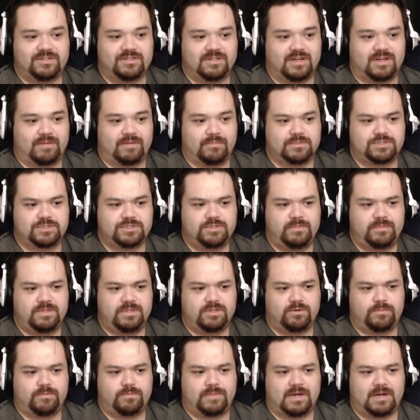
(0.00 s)
I'm assuming they
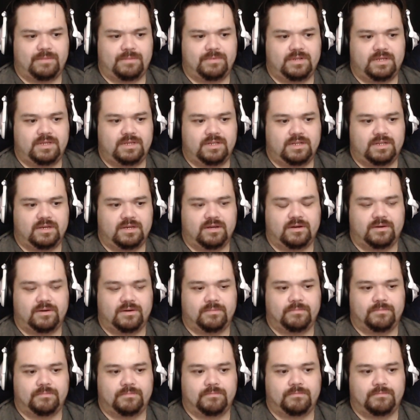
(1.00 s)
were popping in
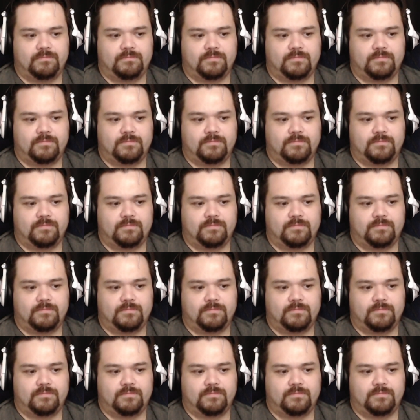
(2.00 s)
um,